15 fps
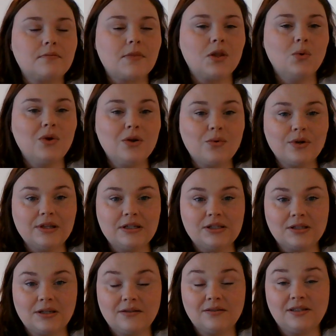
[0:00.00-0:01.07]
we really just
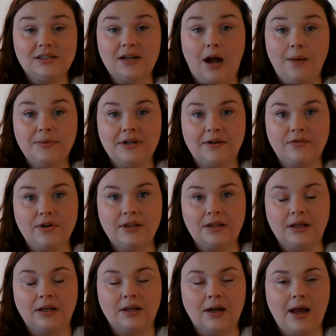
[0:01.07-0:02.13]
kind of stopped
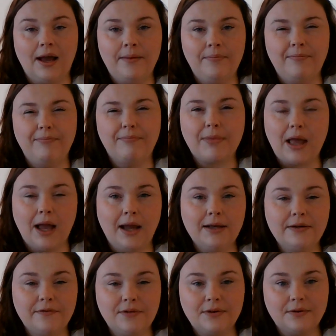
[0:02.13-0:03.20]
everything. And I'm kind
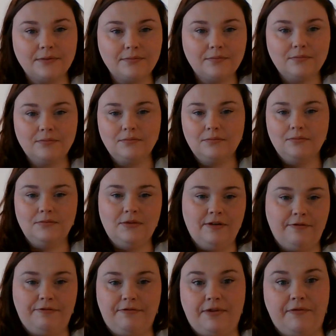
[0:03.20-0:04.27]
of the
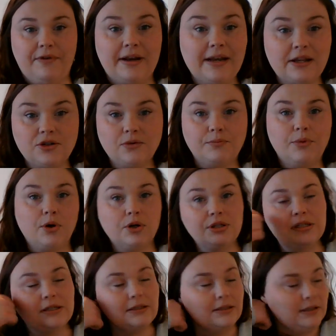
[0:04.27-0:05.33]
financial
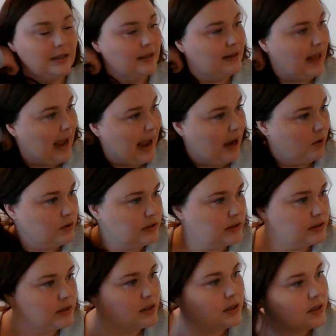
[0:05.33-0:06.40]
person in the
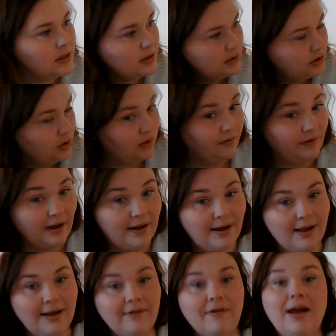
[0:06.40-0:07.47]
house. So
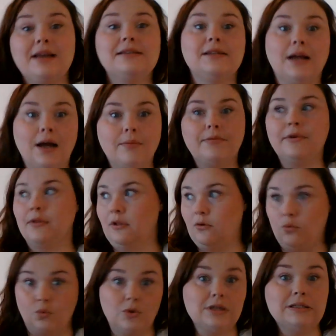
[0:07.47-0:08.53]
if I stopped,
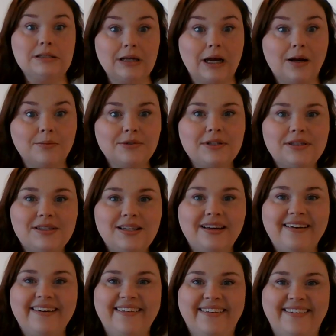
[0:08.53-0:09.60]
then we stopped.
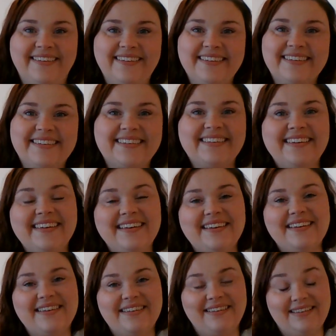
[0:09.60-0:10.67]
So
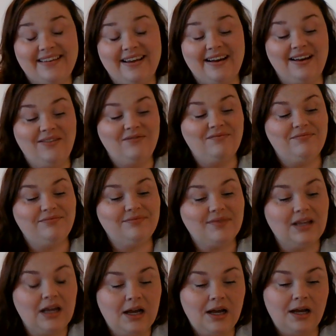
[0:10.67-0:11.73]
yeah.
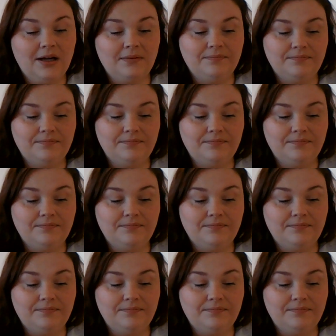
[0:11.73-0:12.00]
But